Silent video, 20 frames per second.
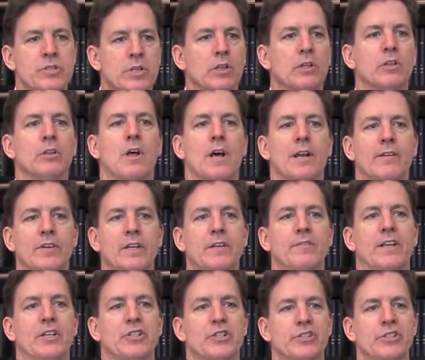still a lot of
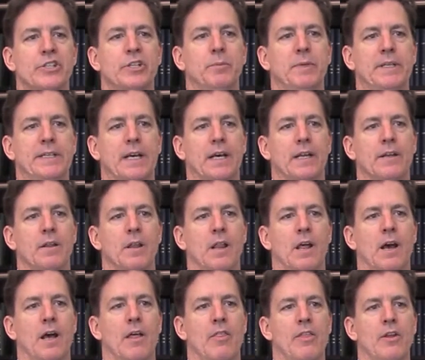innovation to be done.
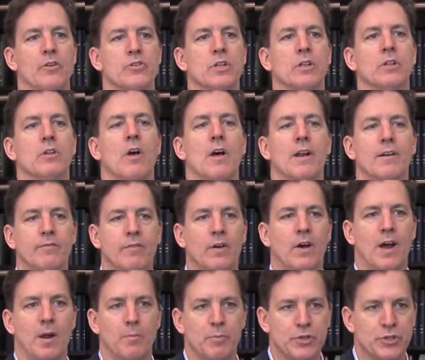There's a lot of
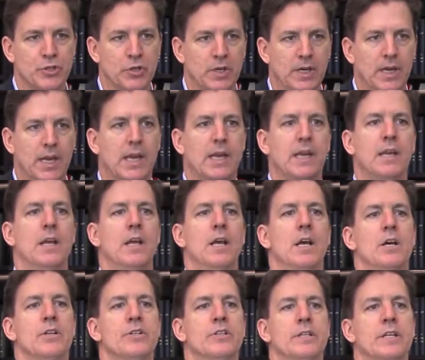opportunity
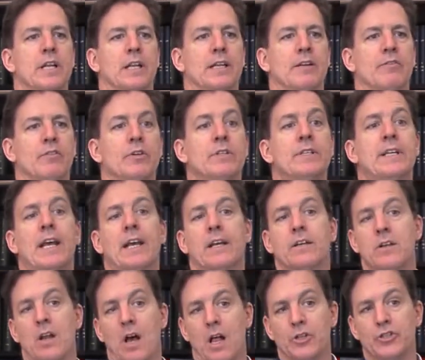to deliver
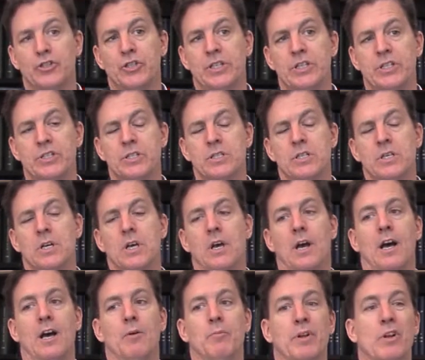technologies,
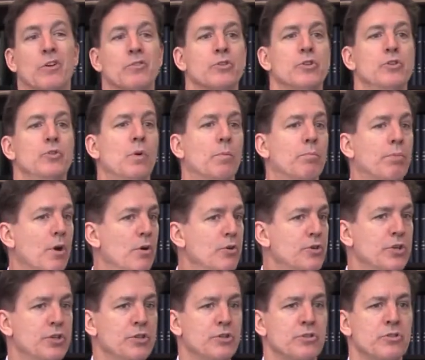but also new
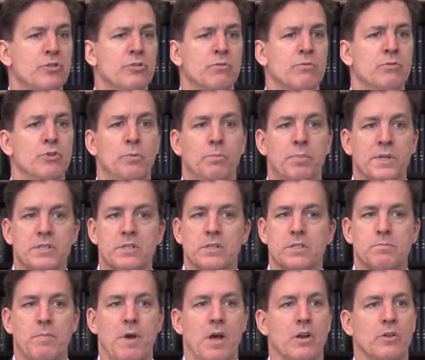approaches, new
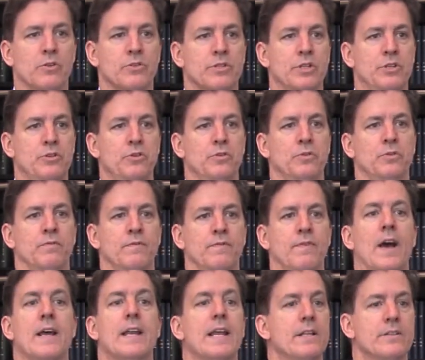business models, and new
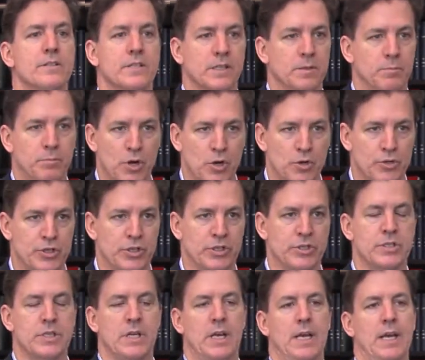financing
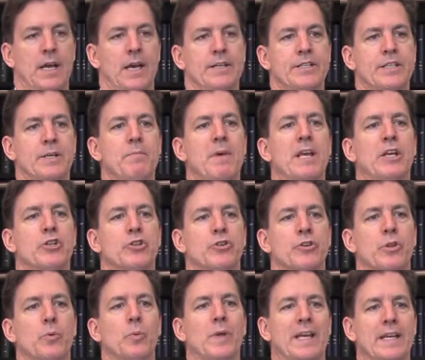approaches to make sure
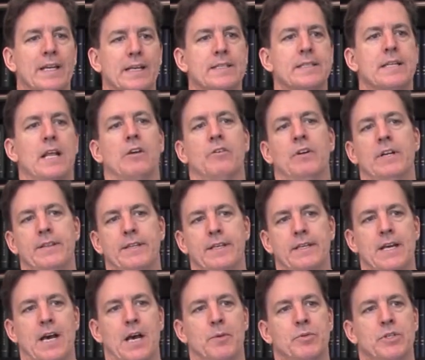that we can accelerate the
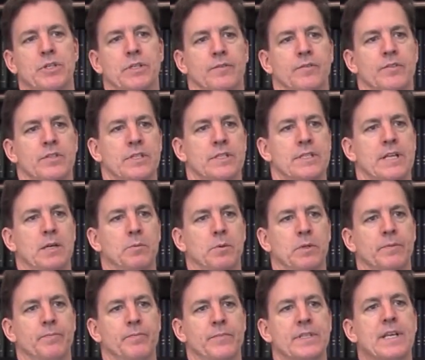adoption of
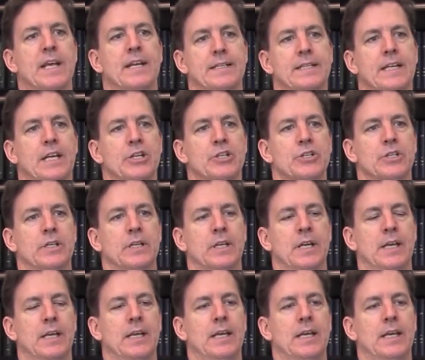sustainable sanitation.